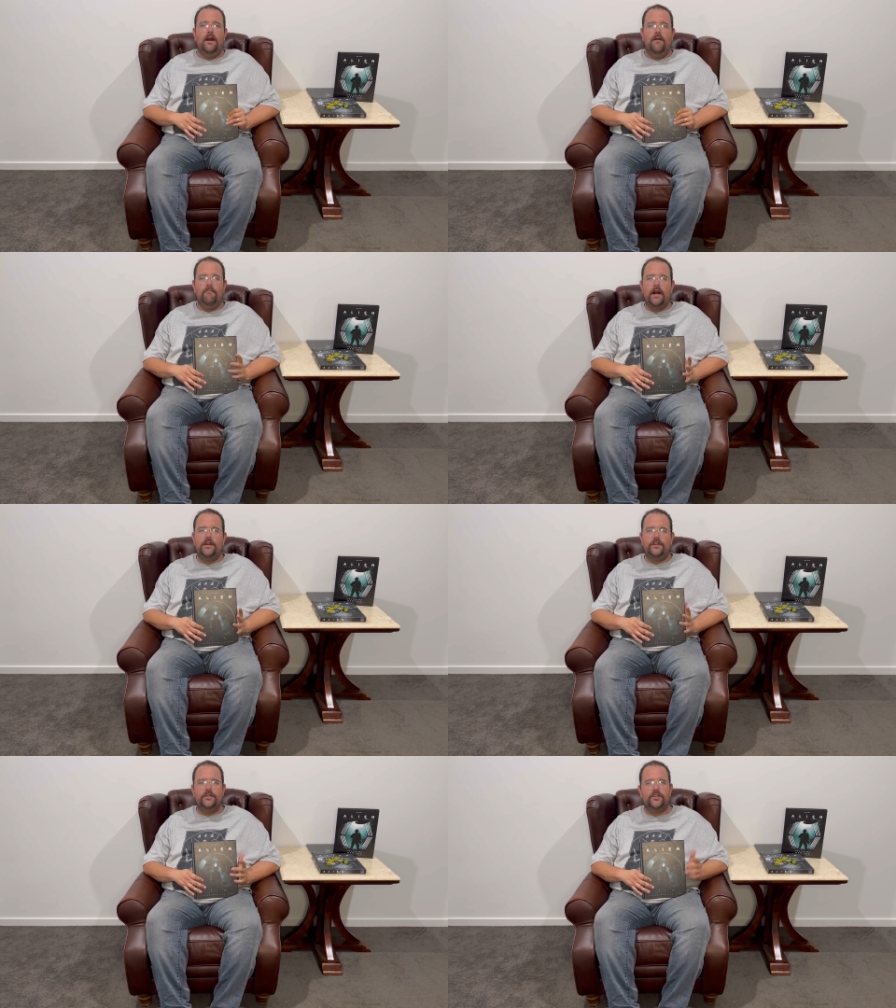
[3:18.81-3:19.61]

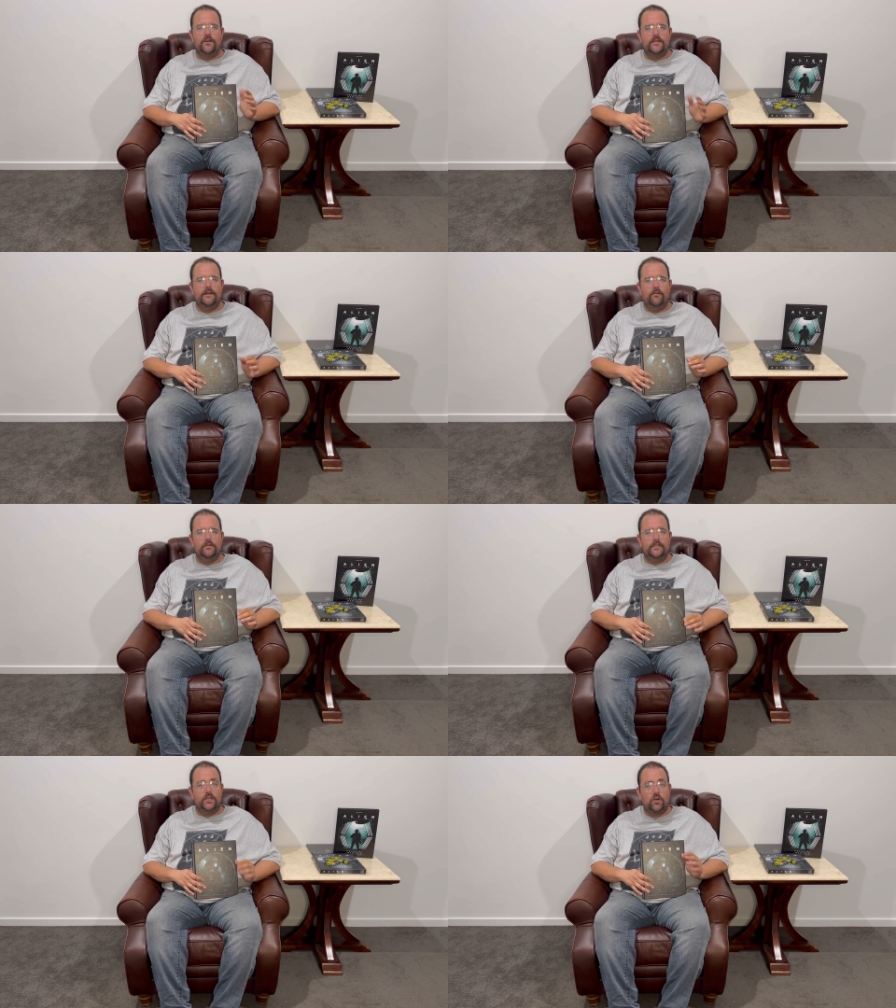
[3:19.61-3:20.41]
Managing your stress levels
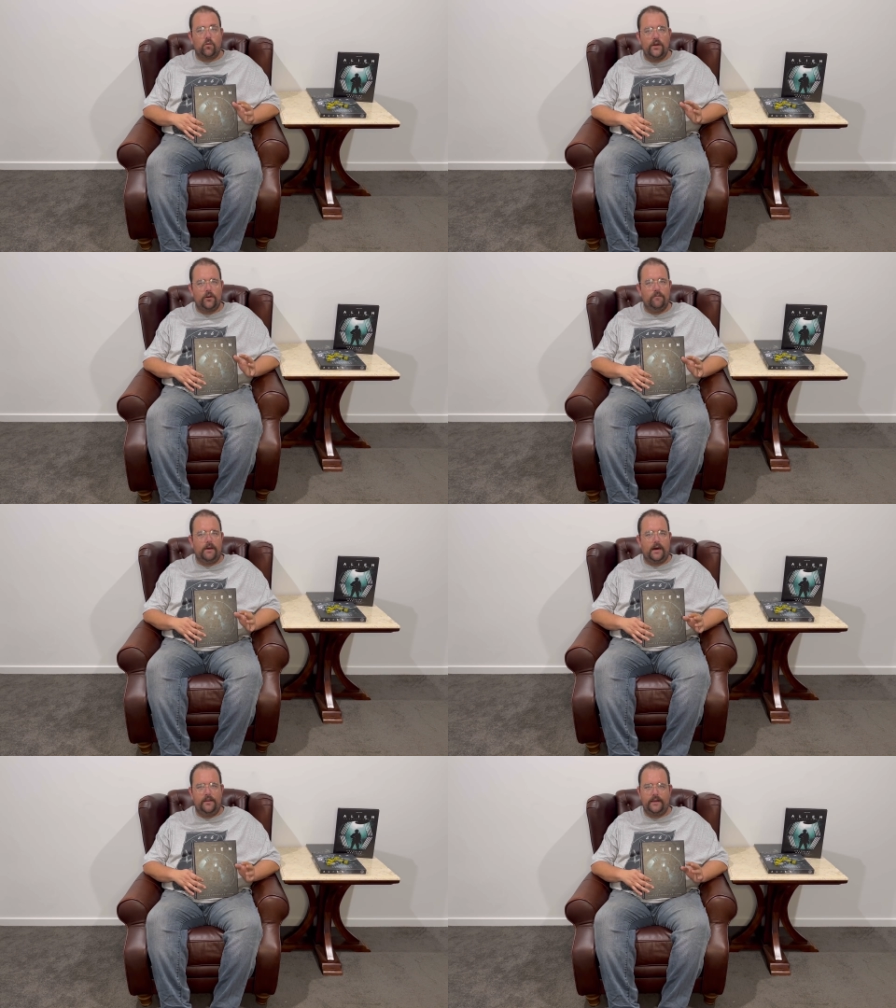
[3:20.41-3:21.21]
is a critical
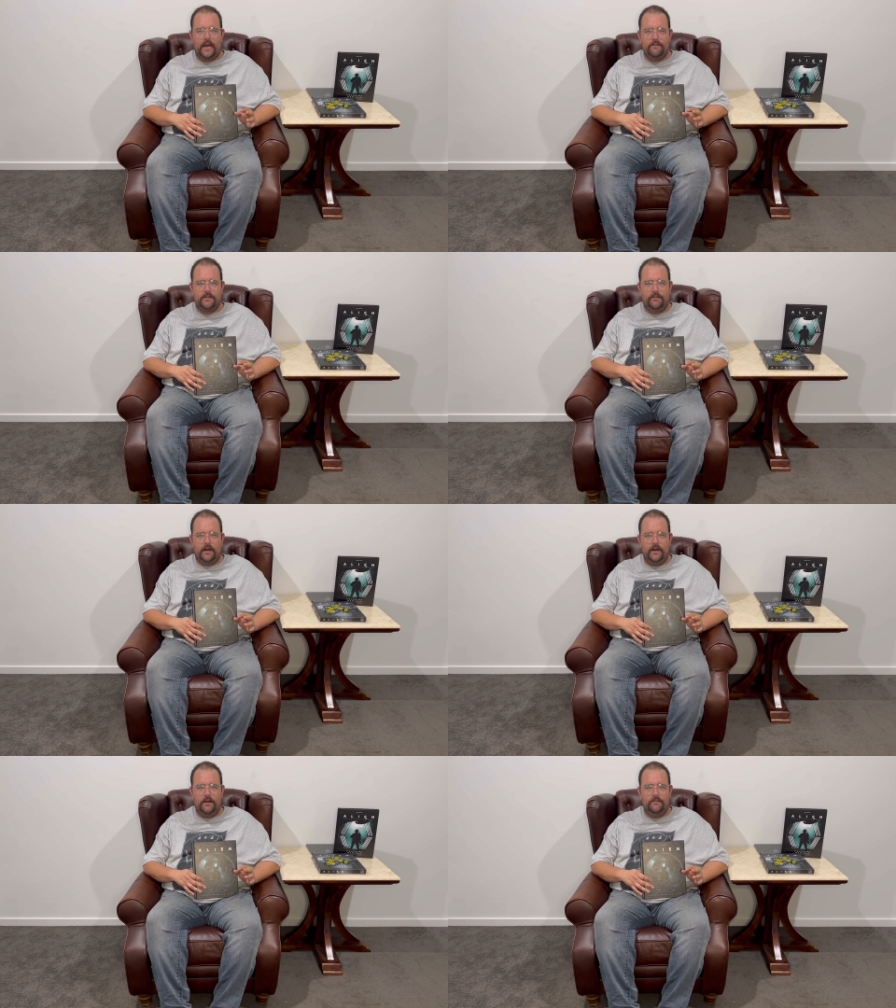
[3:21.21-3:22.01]
part of the game as a player,
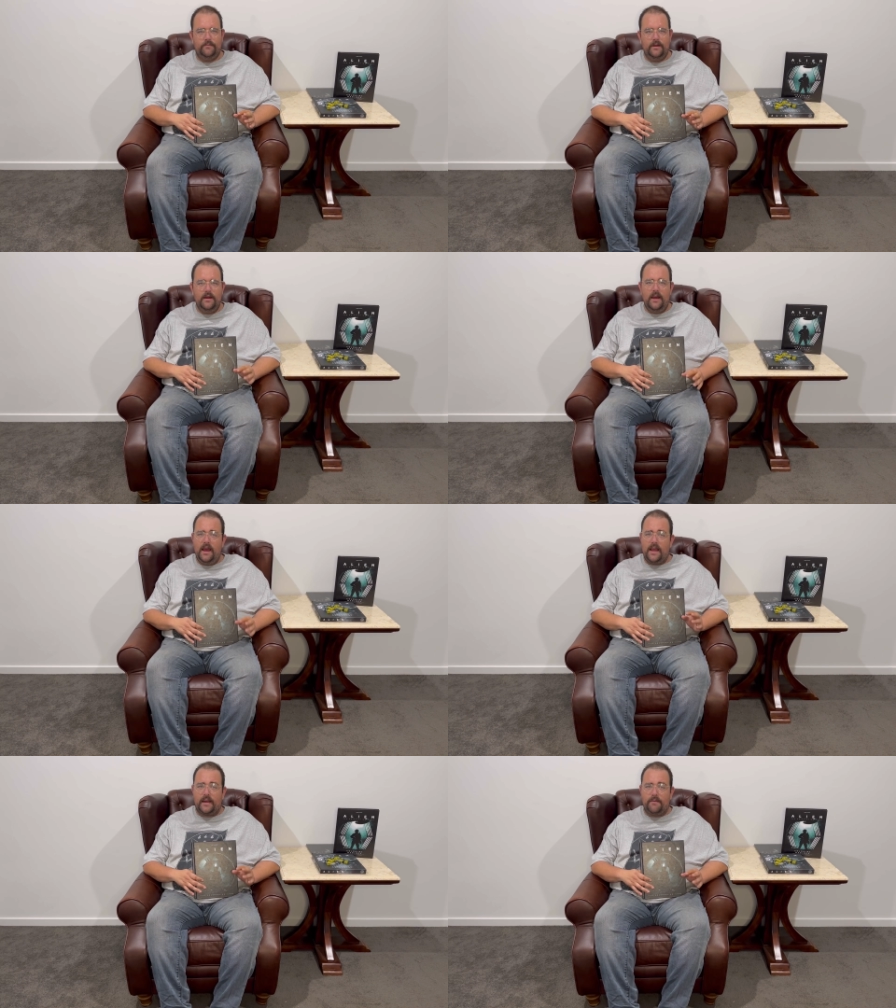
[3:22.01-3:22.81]

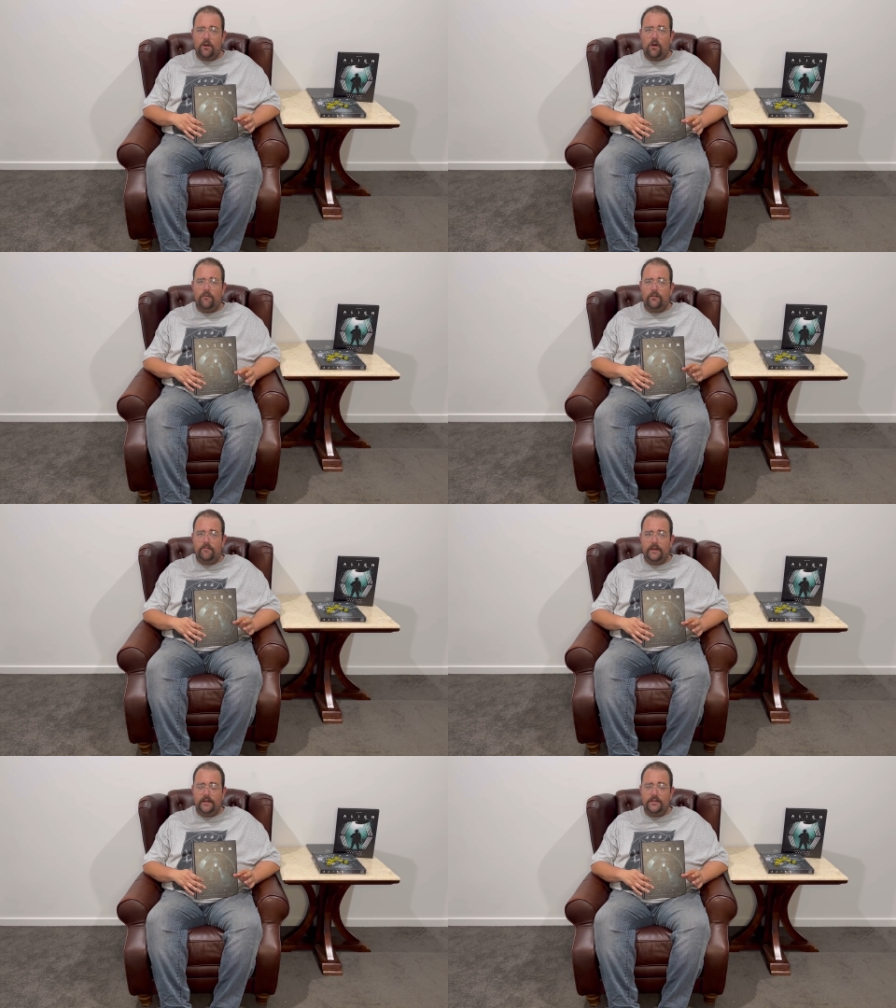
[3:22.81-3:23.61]
and can often
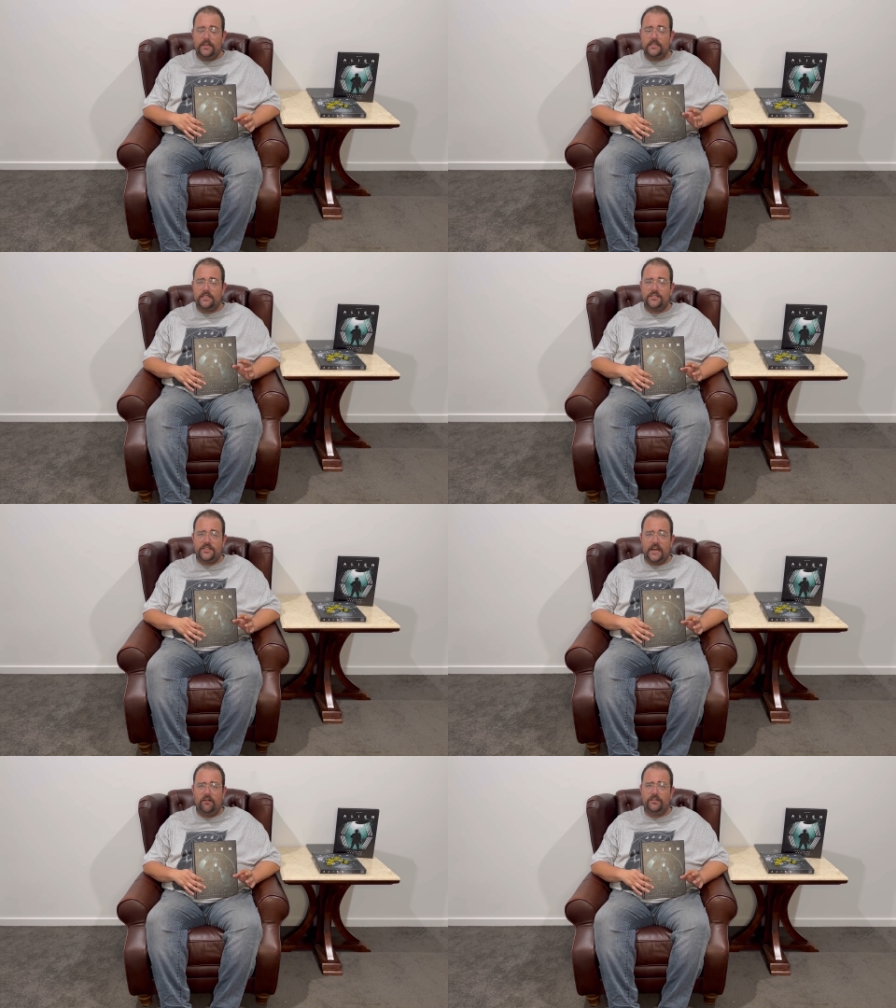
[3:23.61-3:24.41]
be just as
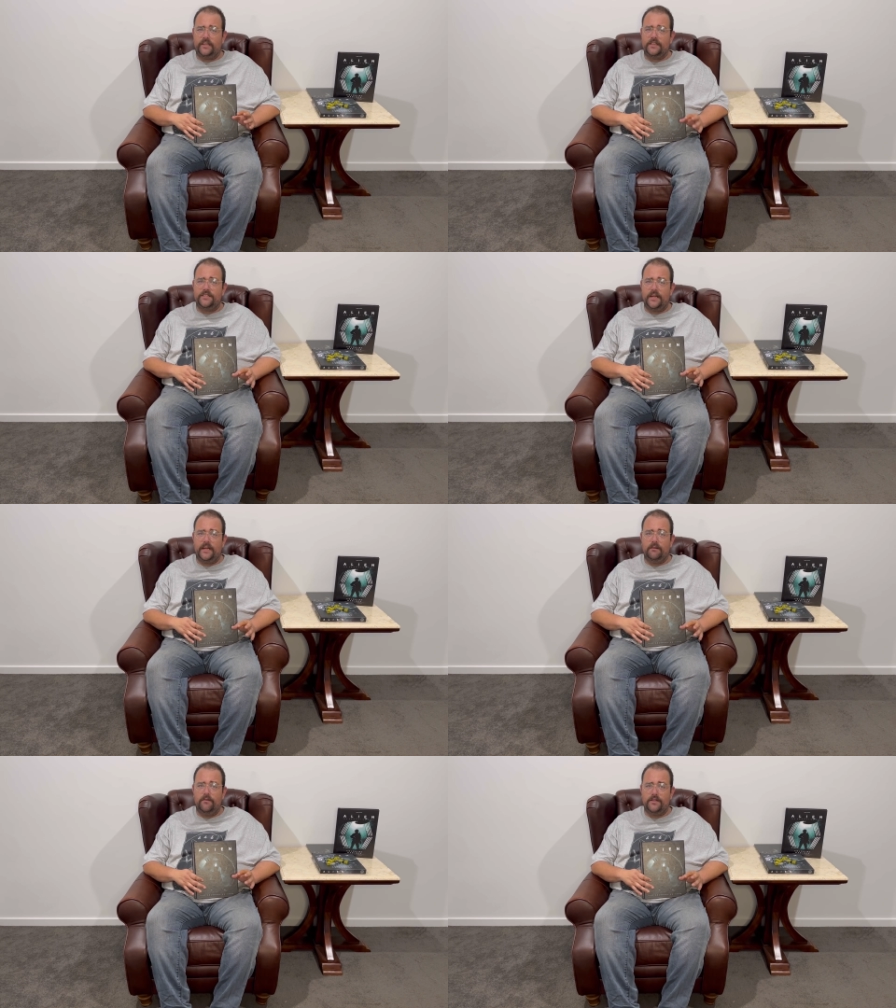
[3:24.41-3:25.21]
challenging as
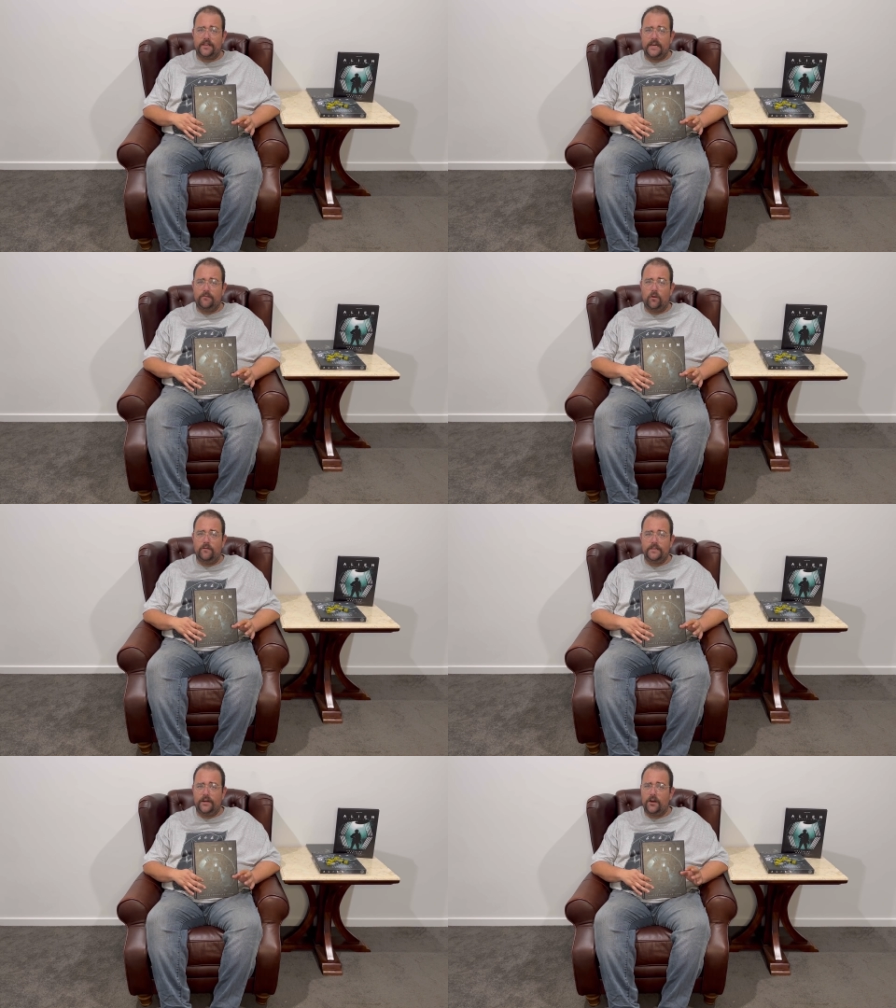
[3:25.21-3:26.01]
dealing with the
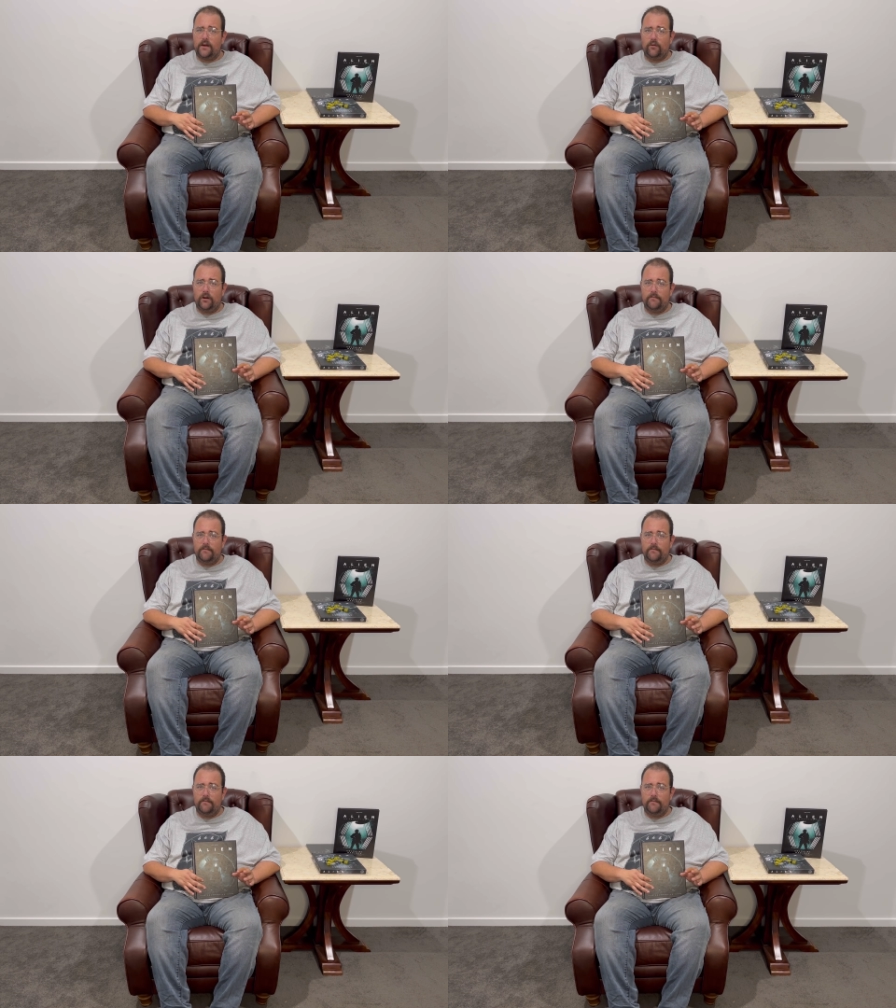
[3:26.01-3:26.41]
xenomorphs in an overrun